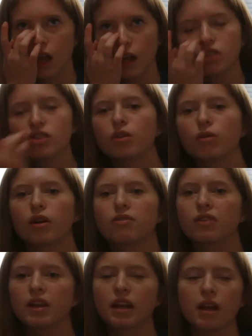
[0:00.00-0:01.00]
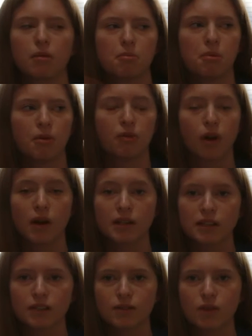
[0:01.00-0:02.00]
I just didn't want to feed him before I
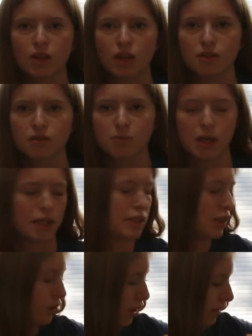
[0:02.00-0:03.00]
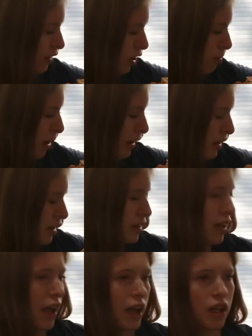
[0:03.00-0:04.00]
did this video because then I have to go back in
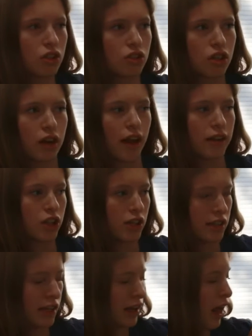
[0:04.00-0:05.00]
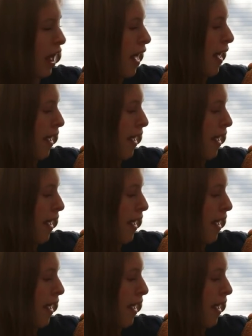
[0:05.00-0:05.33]
his cage to digest it.